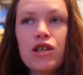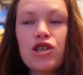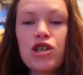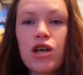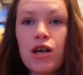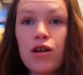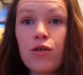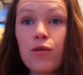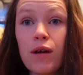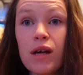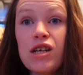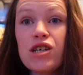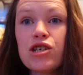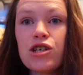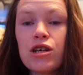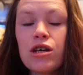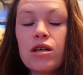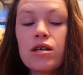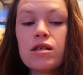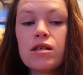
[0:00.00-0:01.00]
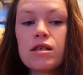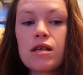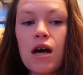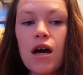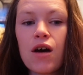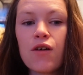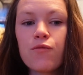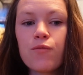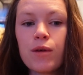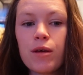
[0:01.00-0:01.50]
generations
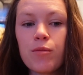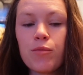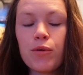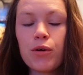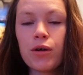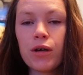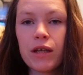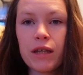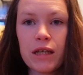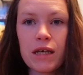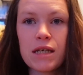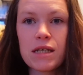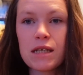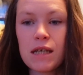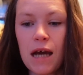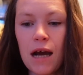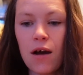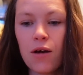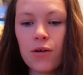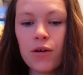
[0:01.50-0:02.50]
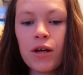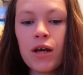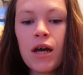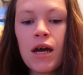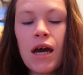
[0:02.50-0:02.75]
of people in this town